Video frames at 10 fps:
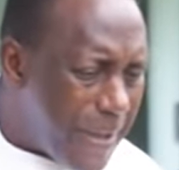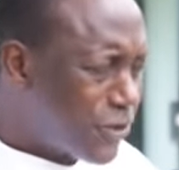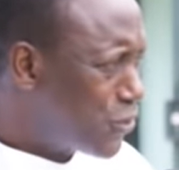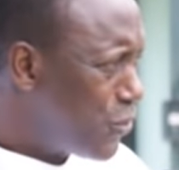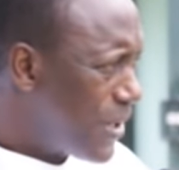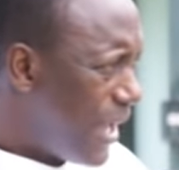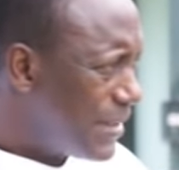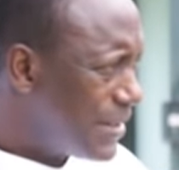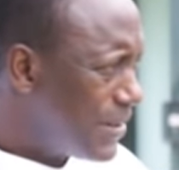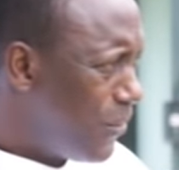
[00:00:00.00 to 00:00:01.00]

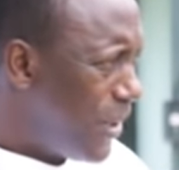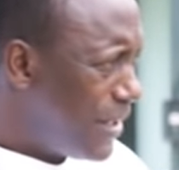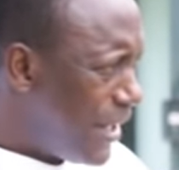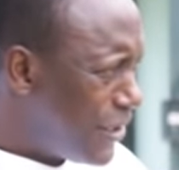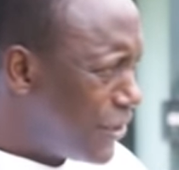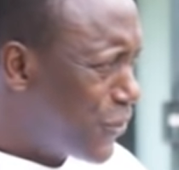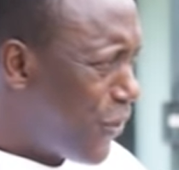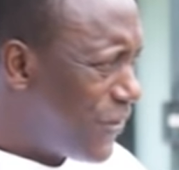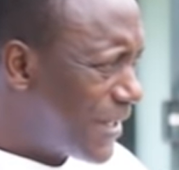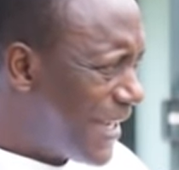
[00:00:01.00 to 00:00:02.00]
Petronas, when they
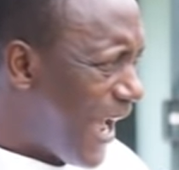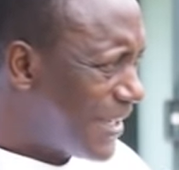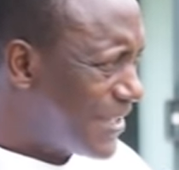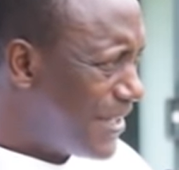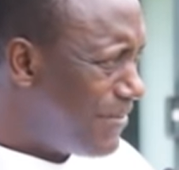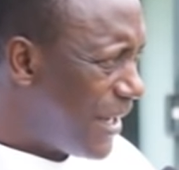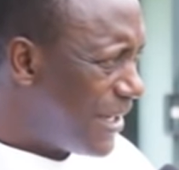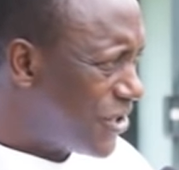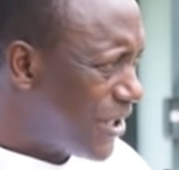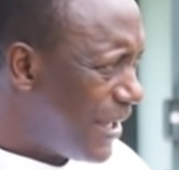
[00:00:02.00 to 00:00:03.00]
discovered gas in
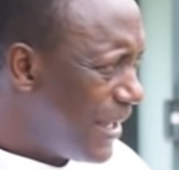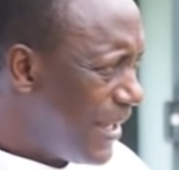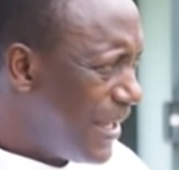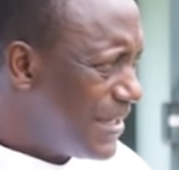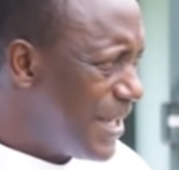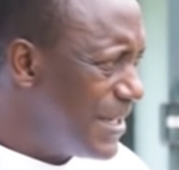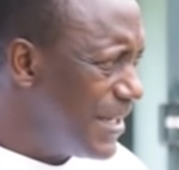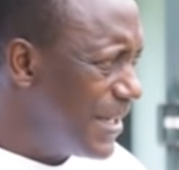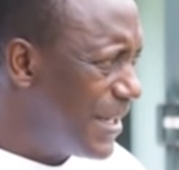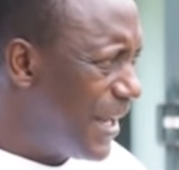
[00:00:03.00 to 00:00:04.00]
Malaysia, they
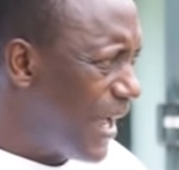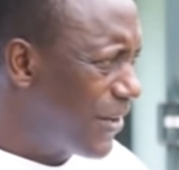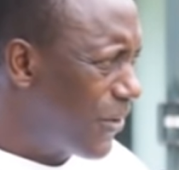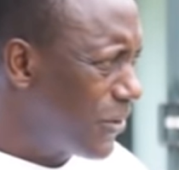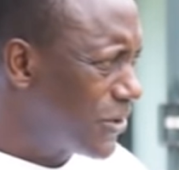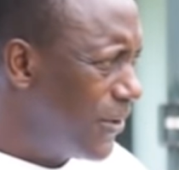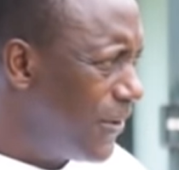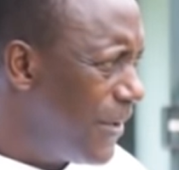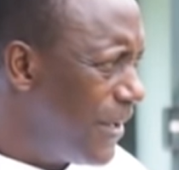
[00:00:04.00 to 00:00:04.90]
didn't kill agriculture.